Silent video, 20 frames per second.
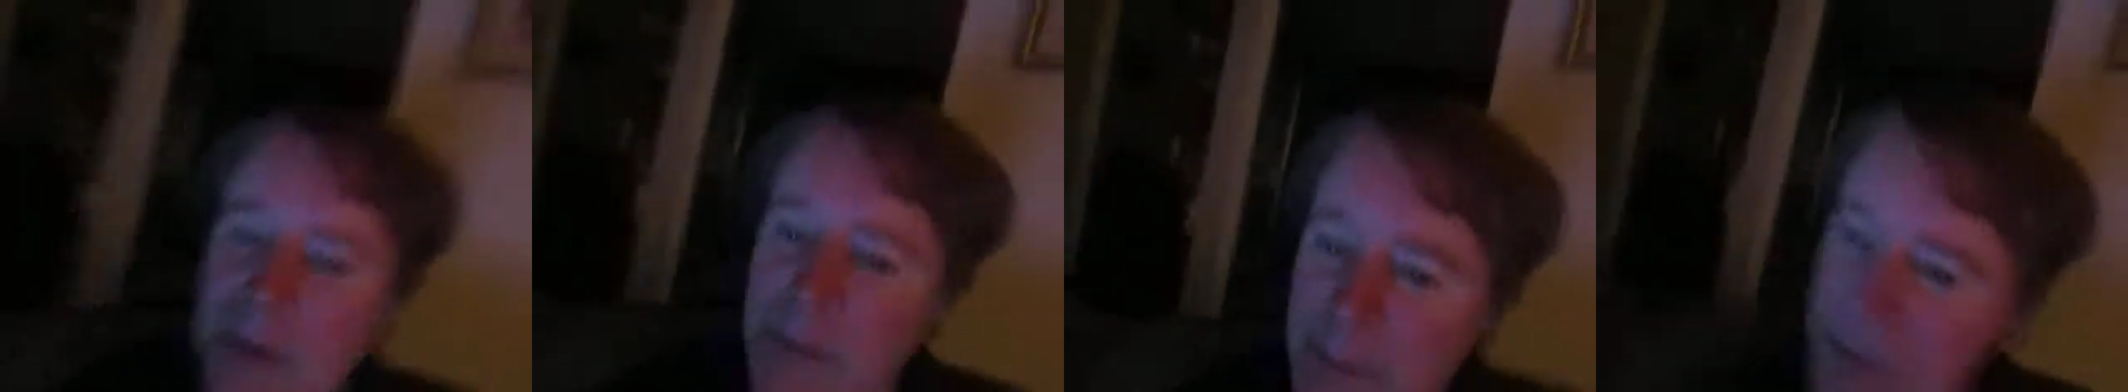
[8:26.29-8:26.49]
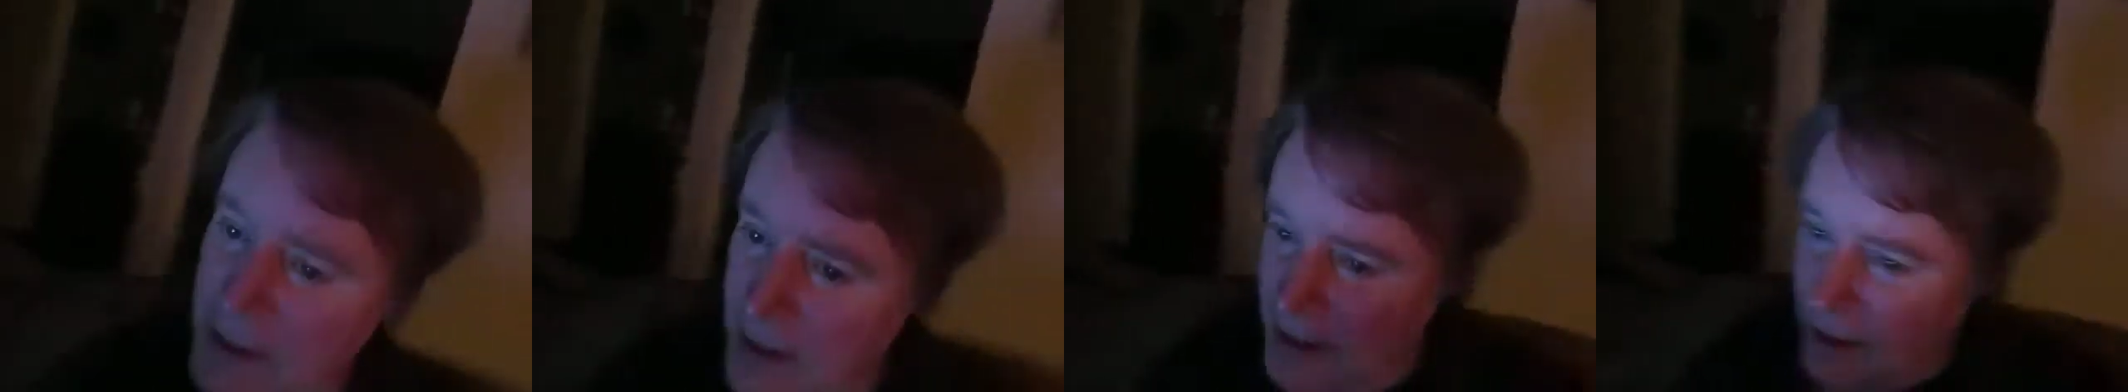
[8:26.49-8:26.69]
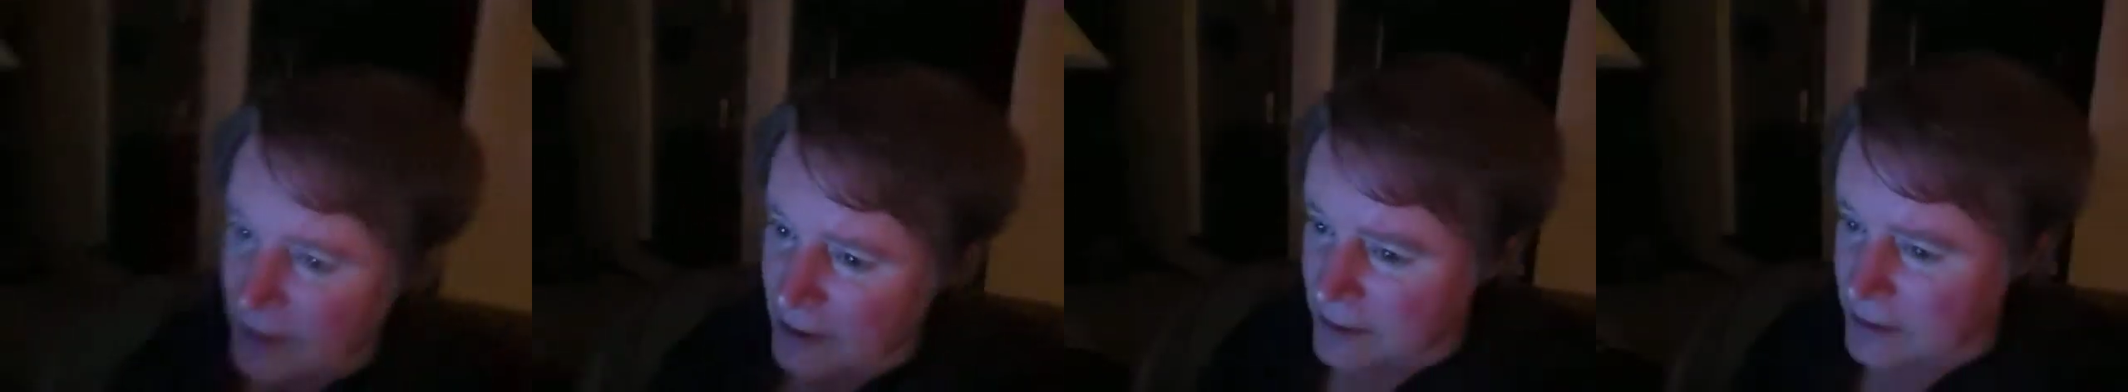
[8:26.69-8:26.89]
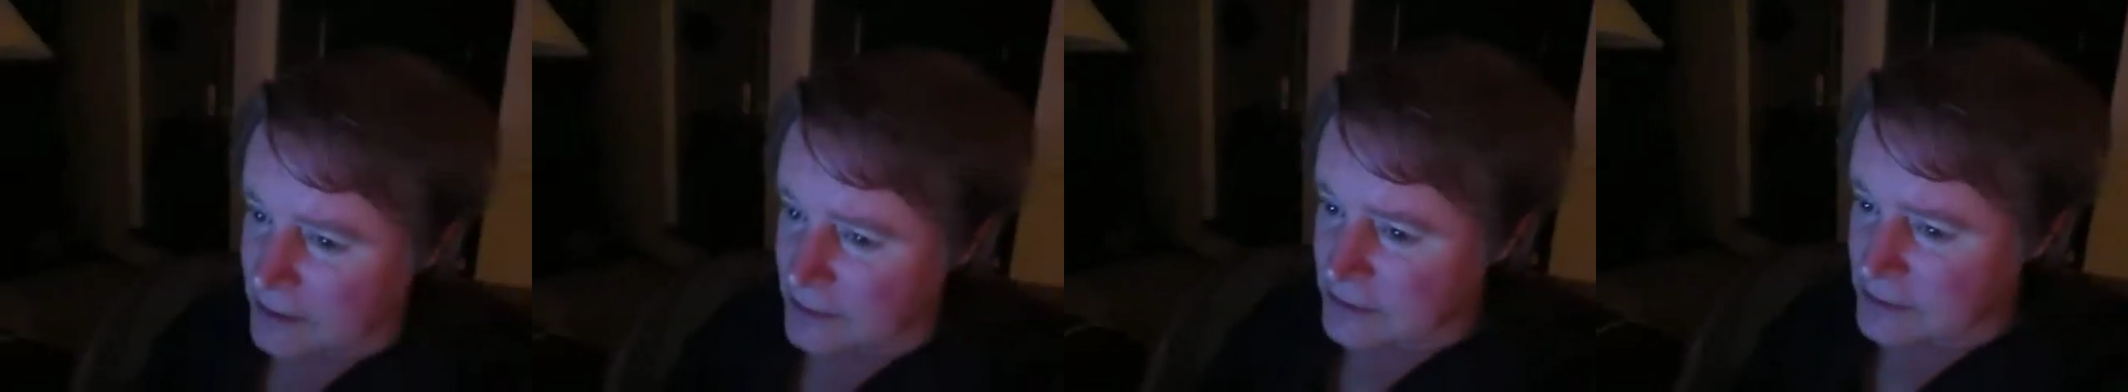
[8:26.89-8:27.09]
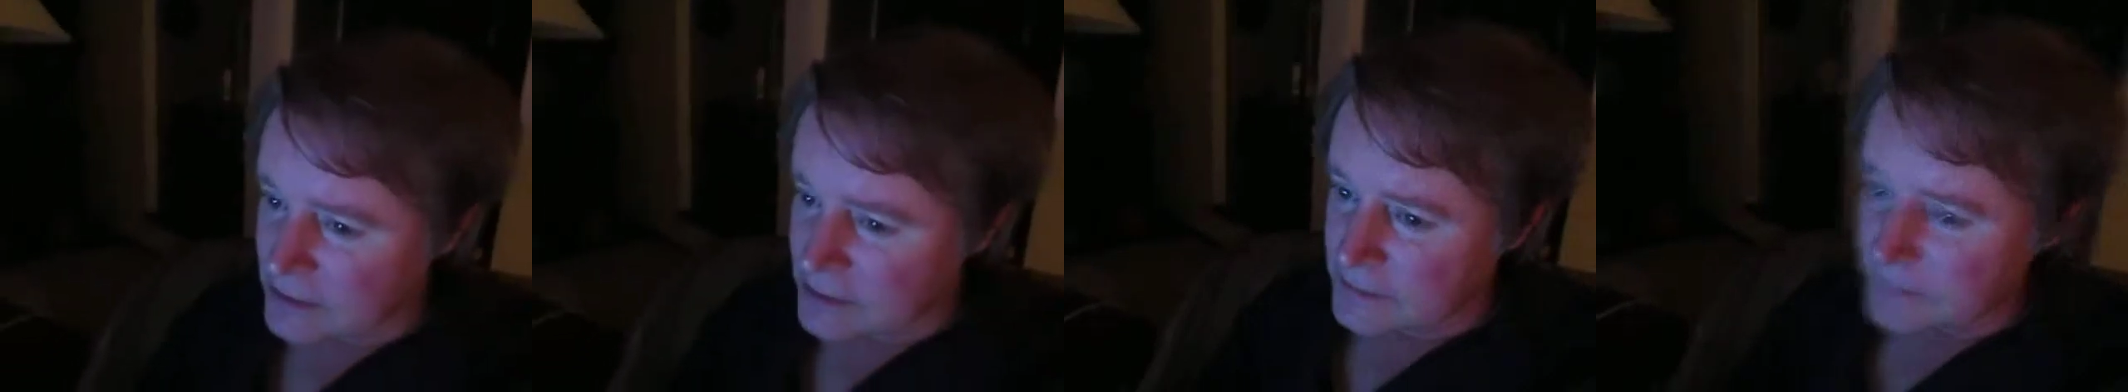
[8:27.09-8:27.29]

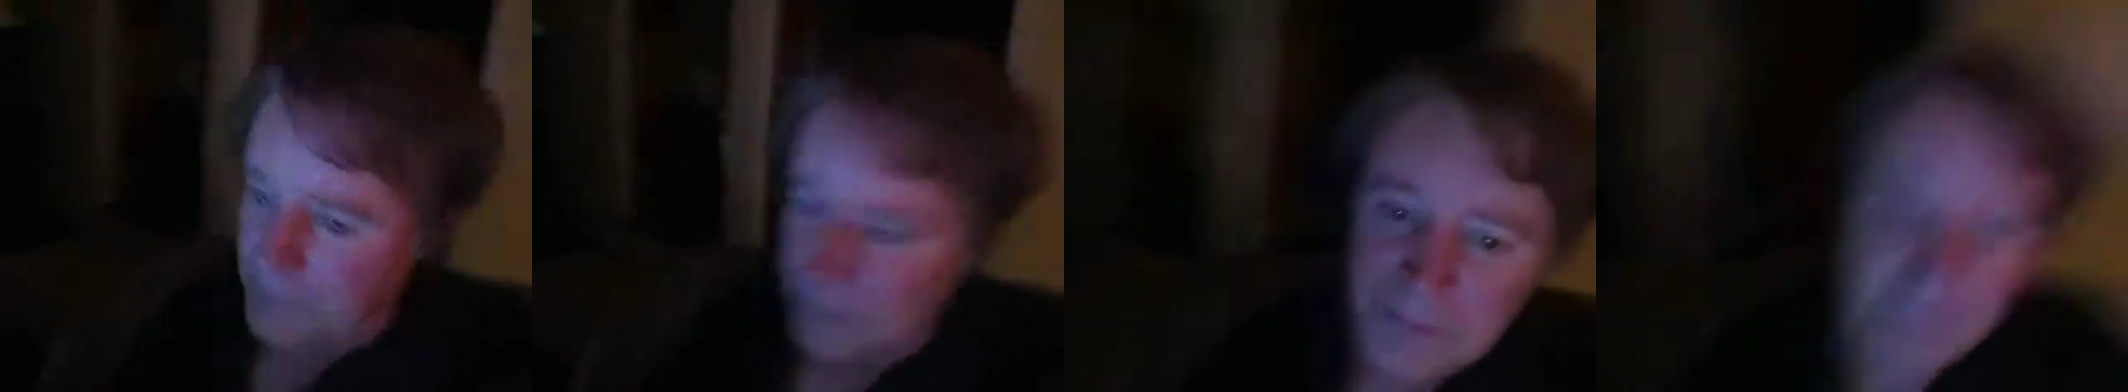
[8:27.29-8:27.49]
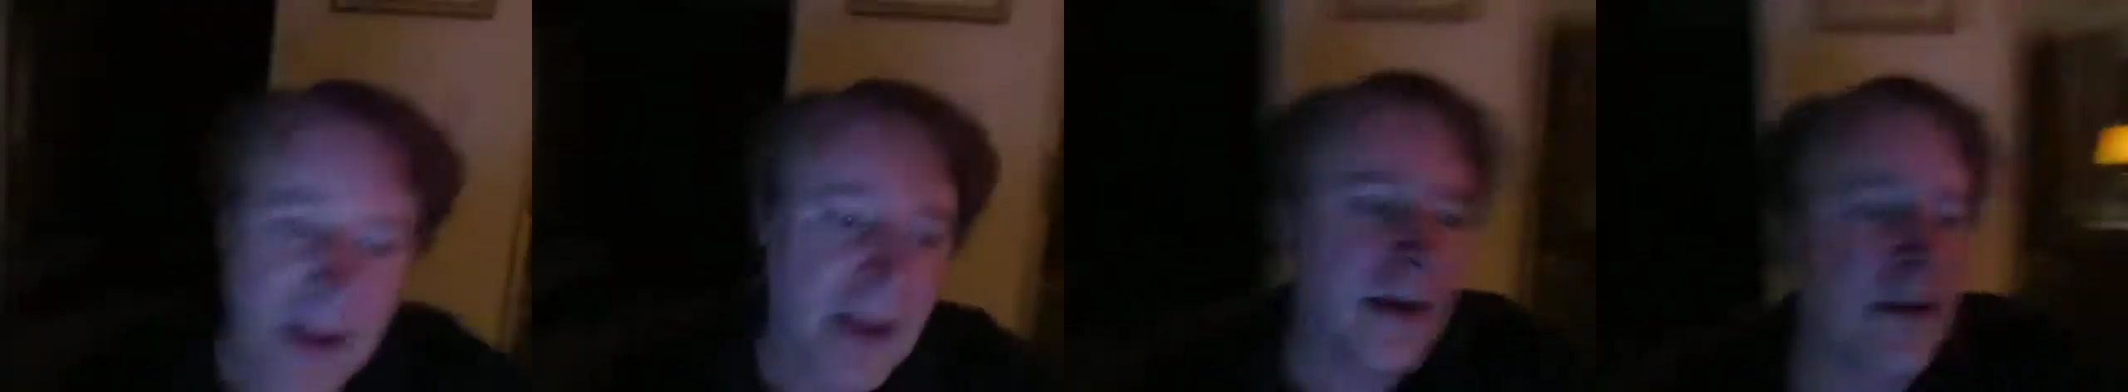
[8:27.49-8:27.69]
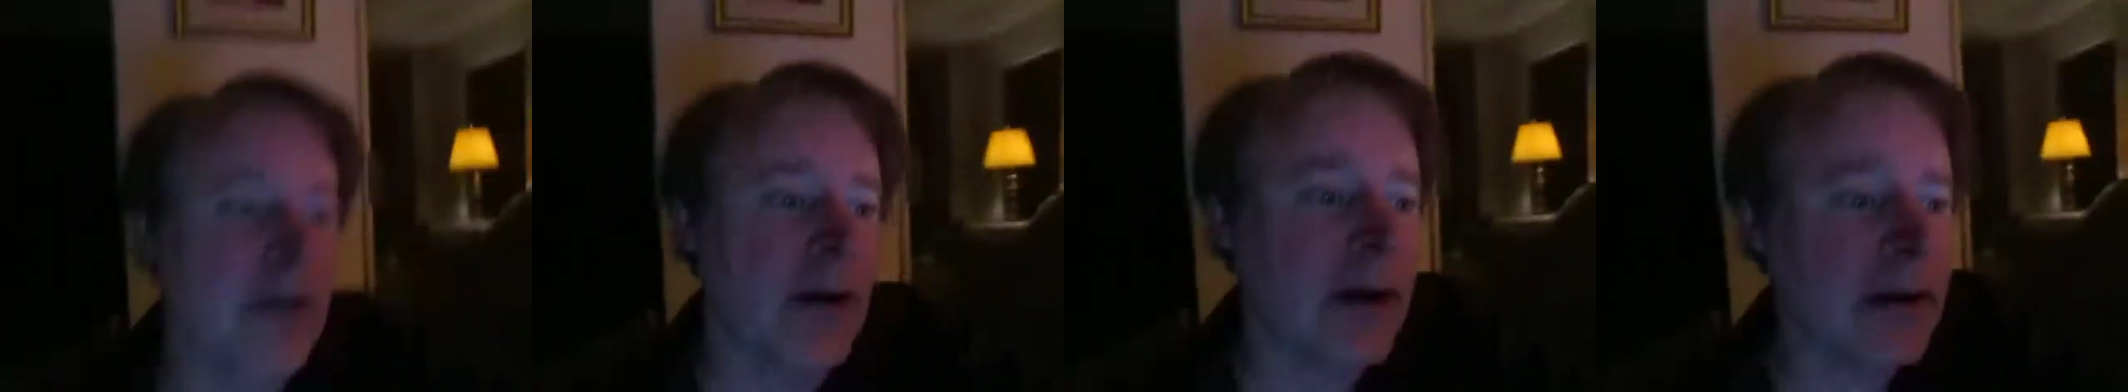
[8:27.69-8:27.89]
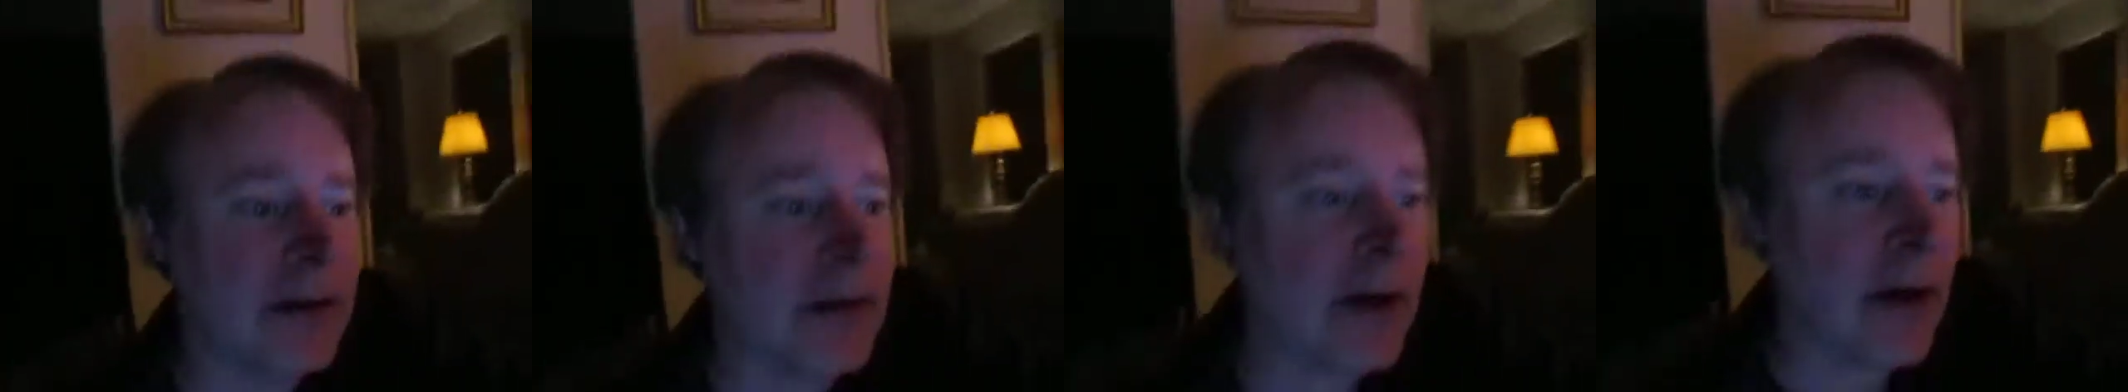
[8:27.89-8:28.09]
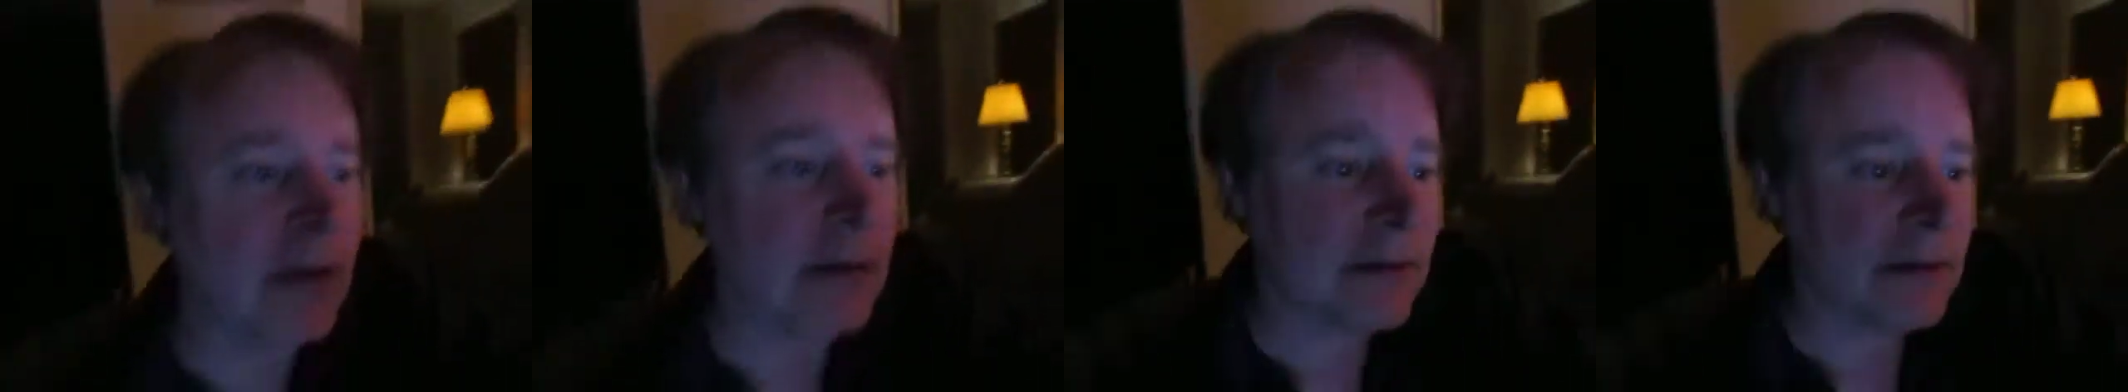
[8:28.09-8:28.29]
because you
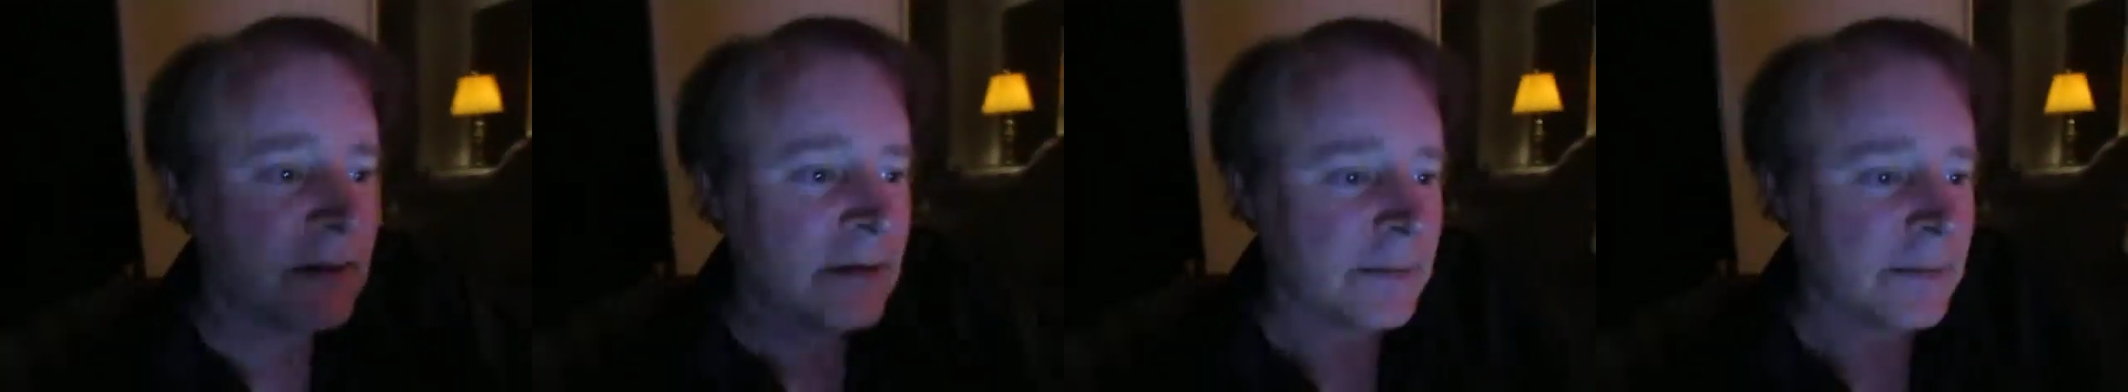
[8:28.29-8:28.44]
don't.